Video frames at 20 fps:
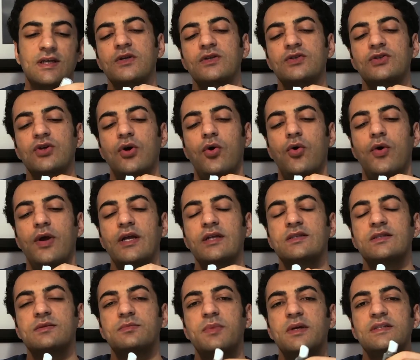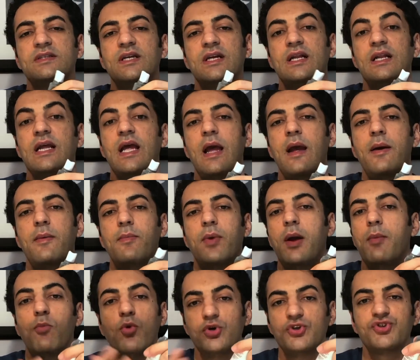So it's basically a
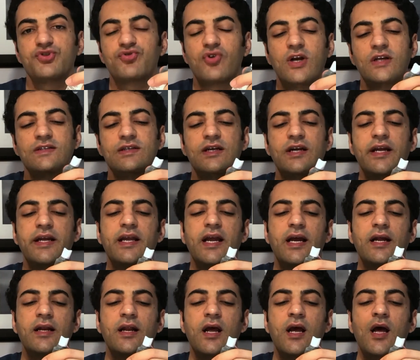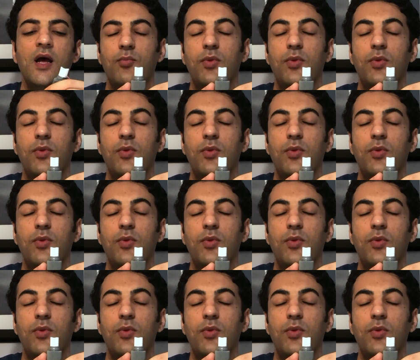moisturizer again,